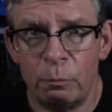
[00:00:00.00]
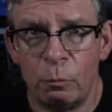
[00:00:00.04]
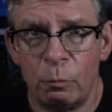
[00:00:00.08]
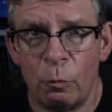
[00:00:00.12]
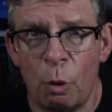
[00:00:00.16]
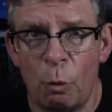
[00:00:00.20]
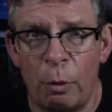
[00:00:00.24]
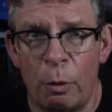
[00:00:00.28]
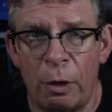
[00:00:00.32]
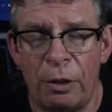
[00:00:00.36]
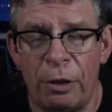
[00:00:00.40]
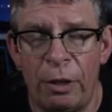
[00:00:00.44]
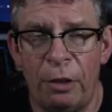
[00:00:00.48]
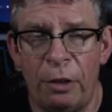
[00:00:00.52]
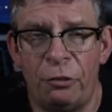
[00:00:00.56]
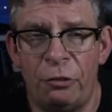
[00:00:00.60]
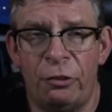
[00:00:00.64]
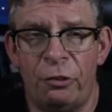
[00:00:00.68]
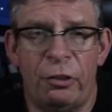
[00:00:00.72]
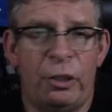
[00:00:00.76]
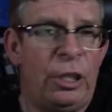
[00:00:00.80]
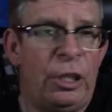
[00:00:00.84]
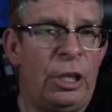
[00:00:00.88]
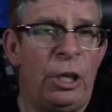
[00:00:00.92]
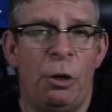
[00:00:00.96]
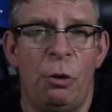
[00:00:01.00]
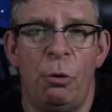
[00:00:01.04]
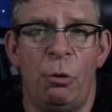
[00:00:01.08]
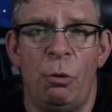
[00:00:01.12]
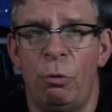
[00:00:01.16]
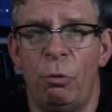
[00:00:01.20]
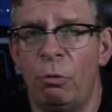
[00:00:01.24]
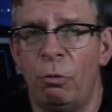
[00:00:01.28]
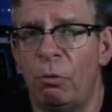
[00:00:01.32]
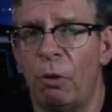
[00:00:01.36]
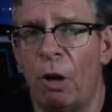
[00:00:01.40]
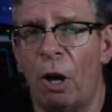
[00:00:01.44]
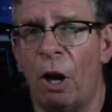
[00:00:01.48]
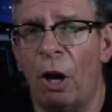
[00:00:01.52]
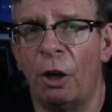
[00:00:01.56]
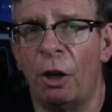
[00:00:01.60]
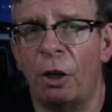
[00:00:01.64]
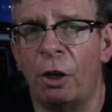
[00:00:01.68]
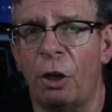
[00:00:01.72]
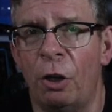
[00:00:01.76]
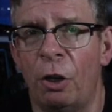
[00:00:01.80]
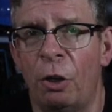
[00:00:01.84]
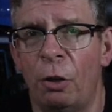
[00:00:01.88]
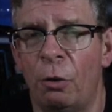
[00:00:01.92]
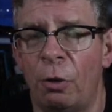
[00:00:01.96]
where this QR
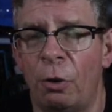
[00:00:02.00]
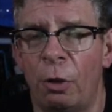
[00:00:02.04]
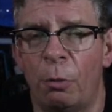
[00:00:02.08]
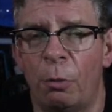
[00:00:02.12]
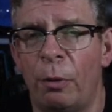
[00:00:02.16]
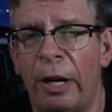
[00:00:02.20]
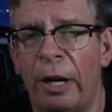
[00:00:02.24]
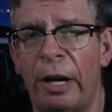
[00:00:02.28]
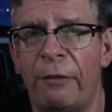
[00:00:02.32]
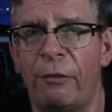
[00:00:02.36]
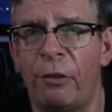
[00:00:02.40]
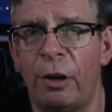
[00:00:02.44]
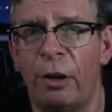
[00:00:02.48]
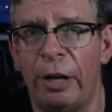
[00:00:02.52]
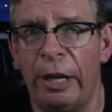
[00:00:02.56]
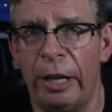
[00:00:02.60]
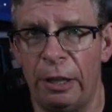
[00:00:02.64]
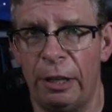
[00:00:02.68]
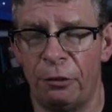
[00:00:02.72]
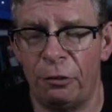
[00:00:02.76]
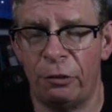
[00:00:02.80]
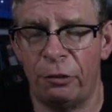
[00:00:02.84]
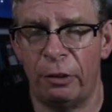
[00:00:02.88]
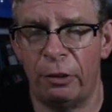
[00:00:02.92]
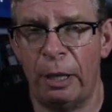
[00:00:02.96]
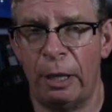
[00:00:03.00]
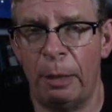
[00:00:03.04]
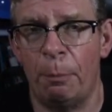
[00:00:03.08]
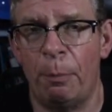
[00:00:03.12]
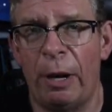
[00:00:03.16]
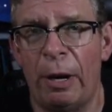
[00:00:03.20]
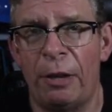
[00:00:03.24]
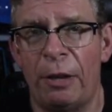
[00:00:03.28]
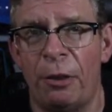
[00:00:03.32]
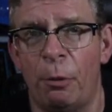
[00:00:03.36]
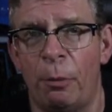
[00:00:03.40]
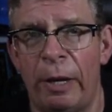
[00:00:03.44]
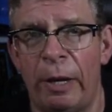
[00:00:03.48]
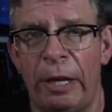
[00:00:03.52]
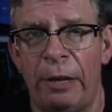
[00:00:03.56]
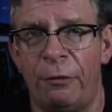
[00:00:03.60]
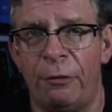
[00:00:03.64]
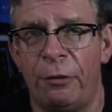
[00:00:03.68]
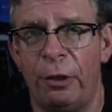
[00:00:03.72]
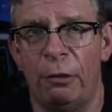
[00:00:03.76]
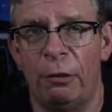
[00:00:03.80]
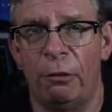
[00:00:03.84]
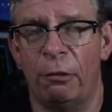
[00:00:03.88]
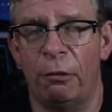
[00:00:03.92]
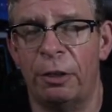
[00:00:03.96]
code or whatever it is, and by the way,
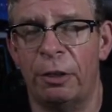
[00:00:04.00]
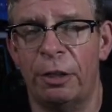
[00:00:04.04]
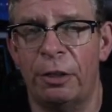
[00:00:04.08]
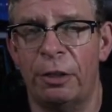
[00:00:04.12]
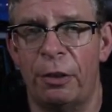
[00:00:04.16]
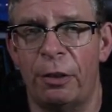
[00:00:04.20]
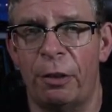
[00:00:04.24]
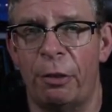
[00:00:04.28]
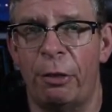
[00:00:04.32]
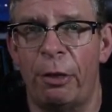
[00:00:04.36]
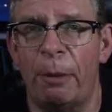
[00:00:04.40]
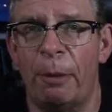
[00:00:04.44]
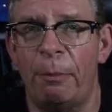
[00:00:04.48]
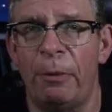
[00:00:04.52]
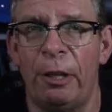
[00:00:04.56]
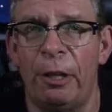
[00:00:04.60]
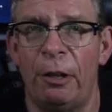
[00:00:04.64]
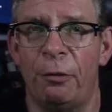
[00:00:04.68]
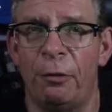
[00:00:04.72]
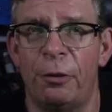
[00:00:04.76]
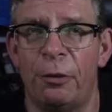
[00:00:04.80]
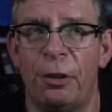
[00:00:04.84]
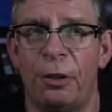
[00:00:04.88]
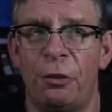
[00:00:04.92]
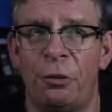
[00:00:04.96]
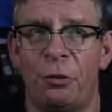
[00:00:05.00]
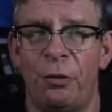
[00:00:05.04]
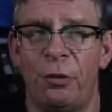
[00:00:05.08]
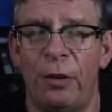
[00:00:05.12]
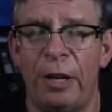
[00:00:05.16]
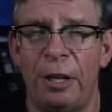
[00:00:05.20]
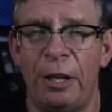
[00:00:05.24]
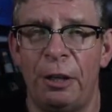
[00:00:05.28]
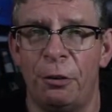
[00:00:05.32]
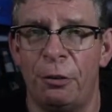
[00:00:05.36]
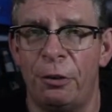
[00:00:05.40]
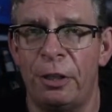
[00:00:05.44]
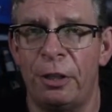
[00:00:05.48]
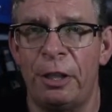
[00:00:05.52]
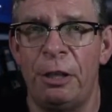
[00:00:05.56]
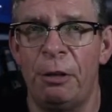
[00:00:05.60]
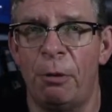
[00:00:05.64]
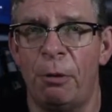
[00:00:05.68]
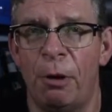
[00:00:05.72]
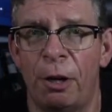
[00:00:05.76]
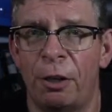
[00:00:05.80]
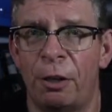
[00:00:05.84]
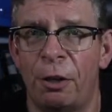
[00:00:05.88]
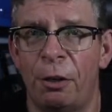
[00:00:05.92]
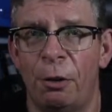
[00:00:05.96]
if you look at the thumbnail for this video, the
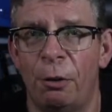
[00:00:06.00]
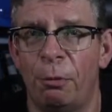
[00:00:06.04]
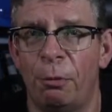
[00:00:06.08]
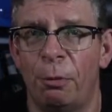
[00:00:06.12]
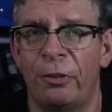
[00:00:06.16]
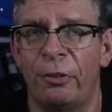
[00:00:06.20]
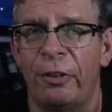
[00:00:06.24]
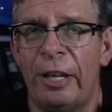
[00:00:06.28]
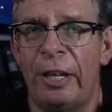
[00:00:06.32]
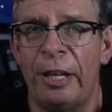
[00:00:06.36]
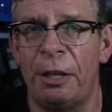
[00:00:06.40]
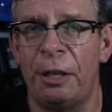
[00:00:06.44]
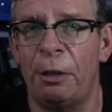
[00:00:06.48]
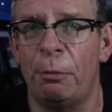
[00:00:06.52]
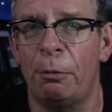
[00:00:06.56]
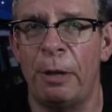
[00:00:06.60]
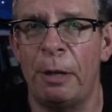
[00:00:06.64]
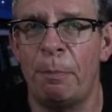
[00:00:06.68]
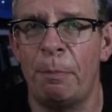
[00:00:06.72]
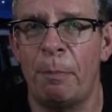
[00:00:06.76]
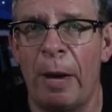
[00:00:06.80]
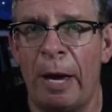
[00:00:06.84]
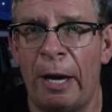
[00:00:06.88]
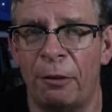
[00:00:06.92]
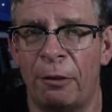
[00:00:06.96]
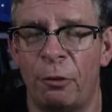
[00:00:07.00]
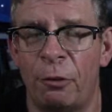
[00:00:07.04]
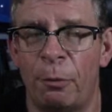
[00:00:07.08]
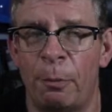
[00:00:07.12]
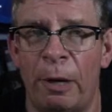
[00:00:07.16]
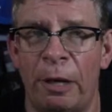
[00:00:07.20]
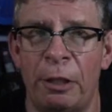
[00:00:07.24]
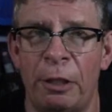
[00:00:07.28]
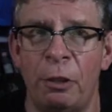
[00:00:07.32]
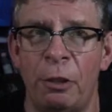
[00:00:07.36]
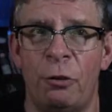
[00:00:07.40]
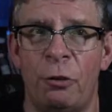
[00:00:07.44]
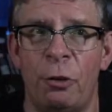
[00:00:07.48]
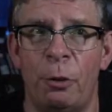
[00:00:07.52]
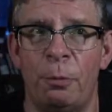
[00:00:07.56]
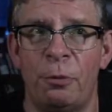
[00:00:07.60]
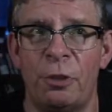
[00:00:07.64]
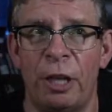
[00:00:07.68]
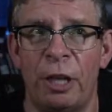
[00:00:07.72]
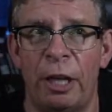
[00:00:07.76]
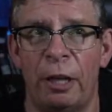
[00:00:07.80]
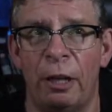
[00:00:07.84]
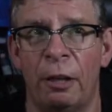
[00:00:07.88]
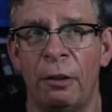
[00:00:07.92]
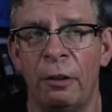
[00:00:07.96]
QR code will take you right back to my YouTube
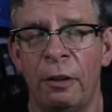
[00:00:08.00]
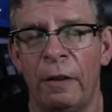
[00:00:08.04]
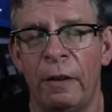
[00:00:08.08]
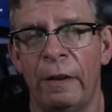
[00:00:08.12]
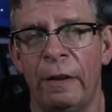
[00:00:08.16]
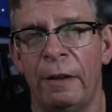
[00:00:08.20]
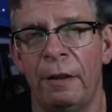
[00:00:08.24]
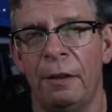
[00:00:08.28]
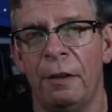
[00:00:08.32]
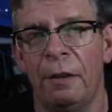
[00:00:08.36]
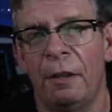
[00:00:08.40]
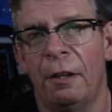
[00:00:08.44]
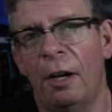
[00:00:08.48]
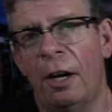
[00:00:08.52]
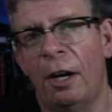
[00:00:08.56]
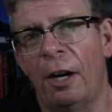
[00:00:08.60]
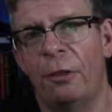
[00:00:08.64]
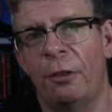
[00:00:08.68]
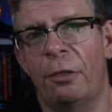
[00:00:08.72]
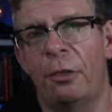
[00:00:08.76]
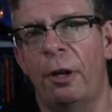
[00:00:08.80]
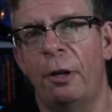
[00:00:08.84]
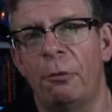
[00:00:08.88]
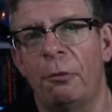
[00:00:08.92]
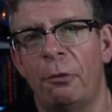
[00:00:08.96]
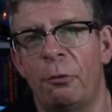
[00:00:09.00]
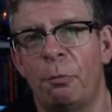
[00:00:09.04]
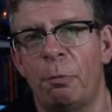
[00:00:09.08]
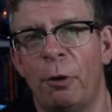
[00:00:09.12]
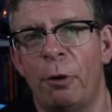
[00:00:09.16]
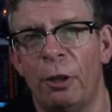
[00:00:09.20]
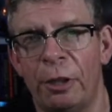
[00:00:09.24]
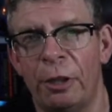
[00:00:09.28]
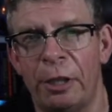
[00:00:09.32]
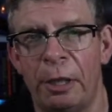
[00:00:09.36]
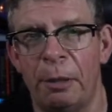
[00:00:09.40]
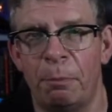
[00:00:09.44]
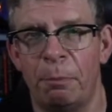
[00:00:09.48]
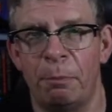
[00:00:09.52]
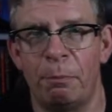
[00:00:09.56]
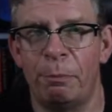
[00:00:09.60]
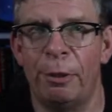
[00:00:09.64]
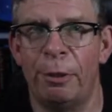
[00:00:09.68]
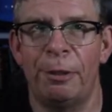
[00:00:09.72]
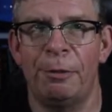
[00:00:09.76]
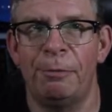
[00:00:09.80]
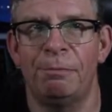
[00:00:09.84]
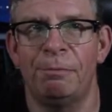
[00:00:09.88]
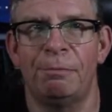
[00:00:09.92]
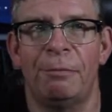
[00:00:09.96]
channel. I thought it was brilliant,
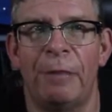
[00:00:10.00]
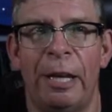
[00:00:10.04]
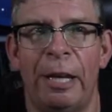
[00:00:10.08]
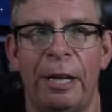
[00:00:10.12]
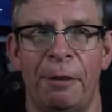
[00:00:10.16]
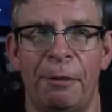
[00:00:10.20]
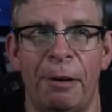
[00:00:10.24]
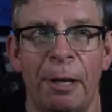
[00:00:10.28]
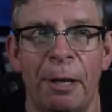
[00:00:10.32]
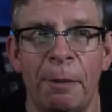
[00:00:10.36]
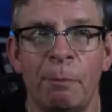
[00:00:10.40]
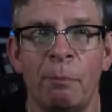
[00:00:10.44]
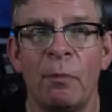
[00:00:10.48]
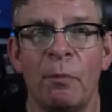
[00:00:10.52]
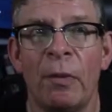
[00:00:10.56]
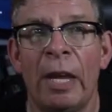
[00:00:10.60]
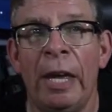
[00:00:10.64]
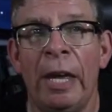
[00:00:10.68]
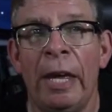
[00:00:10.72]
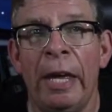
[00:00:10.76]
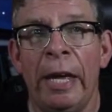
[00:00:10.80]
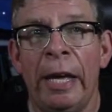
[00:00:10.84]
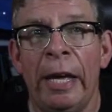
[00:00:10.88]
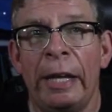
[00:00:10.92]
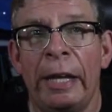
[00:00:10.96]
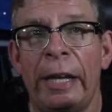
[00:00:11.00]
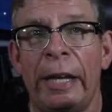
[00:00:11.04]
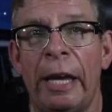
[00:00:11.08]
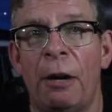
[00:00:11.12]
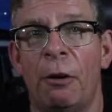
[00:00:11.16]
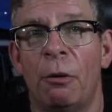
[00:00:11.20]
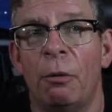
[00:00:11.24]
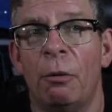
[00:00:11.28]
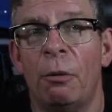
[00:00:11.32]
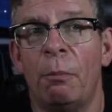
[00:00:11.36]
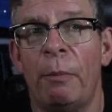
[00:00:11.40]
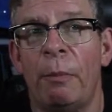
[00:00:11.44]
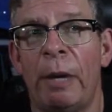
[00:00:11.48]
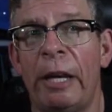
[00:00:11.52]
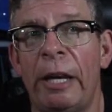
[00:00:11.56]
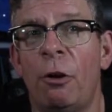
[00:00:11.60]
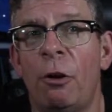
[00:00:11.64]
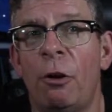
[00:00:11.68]
but anyway. Now, many